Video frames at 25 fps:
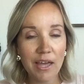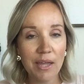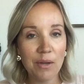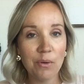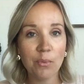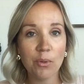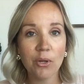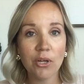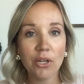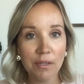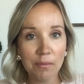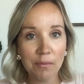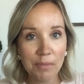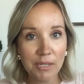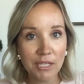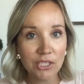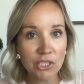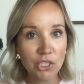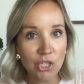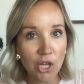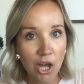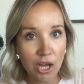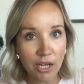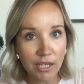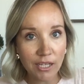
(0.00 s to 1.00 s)
and we're going to be
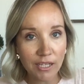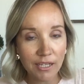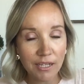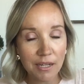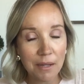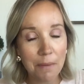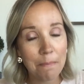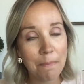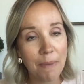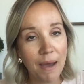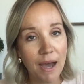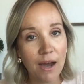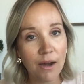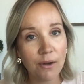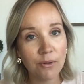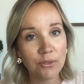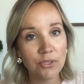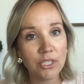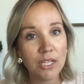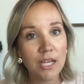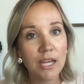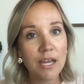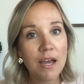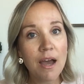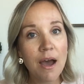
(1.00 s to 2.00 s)
talking about